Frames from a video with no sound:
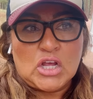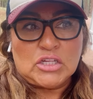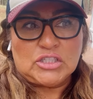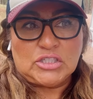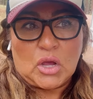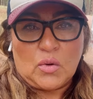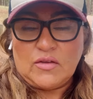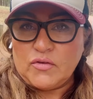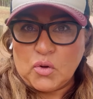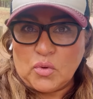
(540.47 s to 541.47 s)
so
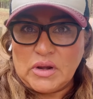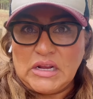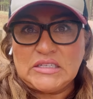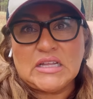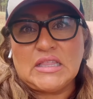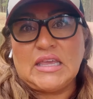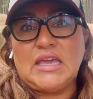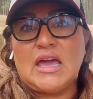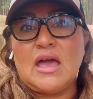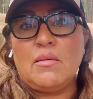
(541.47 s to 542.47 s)
if you're wanting to
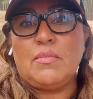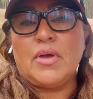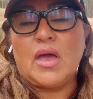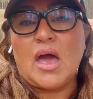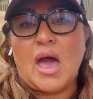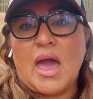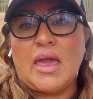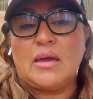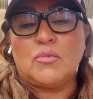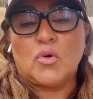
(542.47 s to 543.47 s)
link up, I
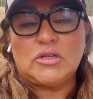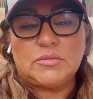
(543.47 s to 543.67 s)
am going to